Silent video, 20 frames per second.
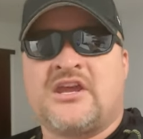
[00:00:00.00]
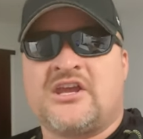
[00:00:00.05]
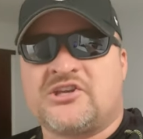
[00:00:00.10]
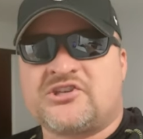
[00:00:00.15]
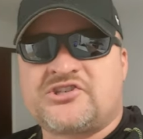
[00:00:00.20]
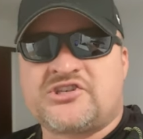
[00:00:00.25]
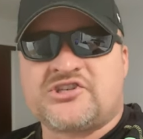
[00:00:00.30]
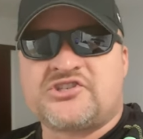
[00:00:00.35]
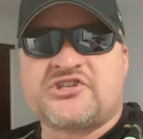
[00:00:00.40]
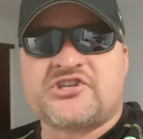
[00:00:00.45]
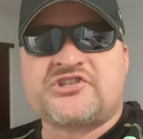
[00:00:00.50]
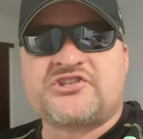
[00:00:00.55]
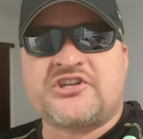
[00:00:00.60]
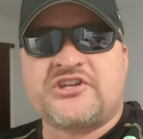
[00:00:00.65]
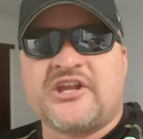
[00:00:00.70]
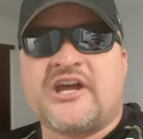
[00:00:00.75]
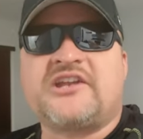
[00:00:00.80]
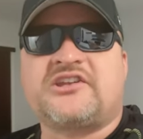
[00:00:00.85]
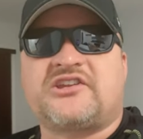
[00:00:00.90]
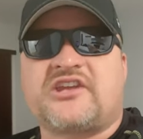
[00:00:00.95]
And she's just a
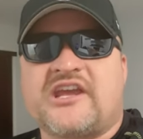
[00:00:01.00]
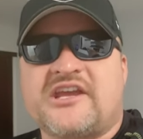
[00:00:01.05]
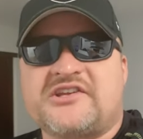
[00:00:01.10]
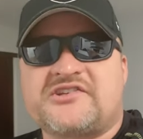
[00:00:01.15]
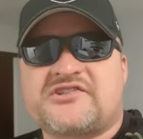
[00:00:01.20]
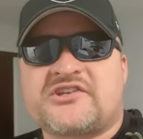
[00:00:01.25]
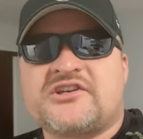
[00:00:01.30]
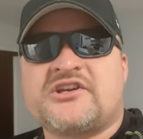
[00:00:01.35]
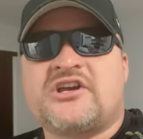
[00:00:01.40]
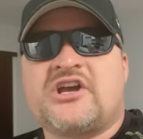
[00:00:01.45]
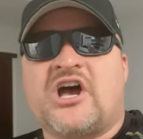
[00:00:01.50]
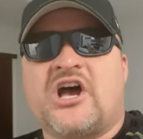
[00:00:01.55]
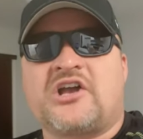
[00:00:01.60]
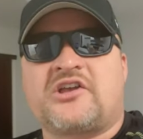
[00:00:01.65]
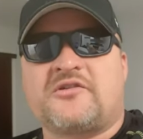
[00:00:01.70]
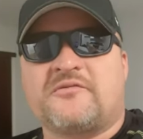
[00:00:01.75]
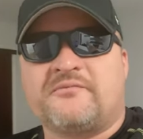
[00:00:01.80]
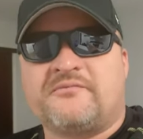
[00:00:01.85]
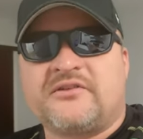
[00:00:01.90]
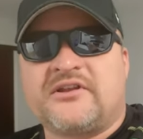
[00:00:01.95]
nutcase, a
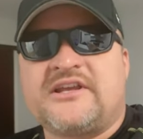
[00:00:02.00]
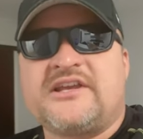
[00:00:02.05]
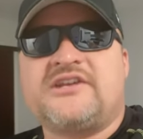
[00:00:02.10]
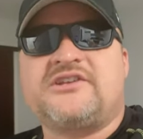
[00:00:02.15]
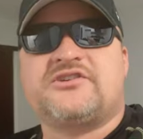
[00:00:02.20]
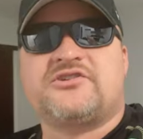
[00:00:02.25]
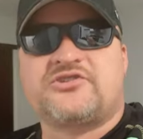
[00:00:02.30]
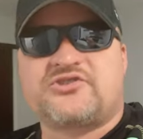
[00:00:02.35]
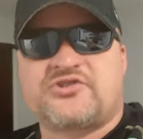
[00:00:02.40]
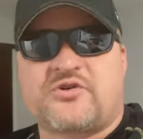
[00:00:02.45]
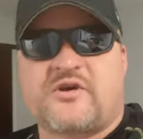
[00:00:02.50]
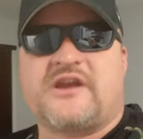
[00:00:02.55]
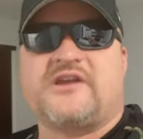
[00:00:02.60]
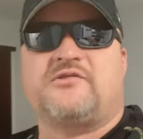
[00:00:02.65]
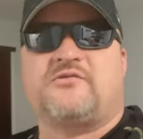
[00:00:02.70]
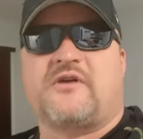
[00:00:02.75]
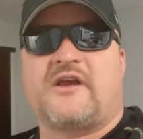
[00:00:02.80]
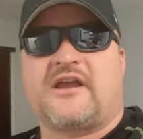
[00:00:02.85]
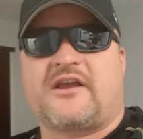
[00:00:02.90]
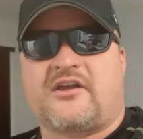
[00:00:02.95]
complete
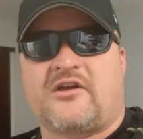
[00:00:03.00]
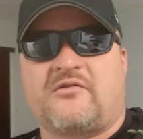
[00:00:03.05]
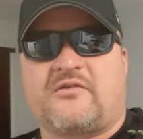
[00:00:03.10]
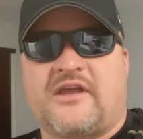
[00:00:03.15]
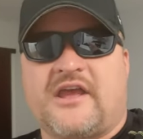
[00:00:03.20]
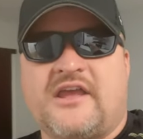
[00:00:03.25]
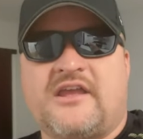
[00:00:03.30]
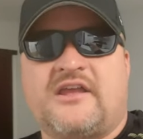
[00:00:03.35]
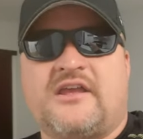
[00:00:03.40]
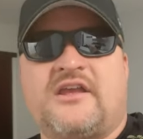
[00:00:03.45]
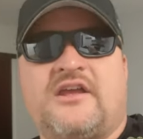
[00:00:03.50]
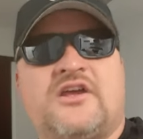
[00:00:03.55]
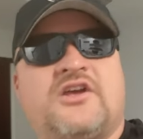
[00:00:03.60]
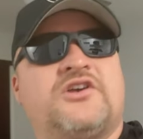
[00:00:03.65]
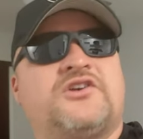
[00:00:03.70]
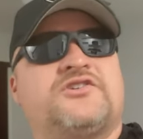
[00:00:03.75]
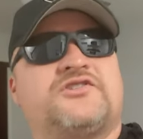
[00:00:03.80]
train wreck. Okay.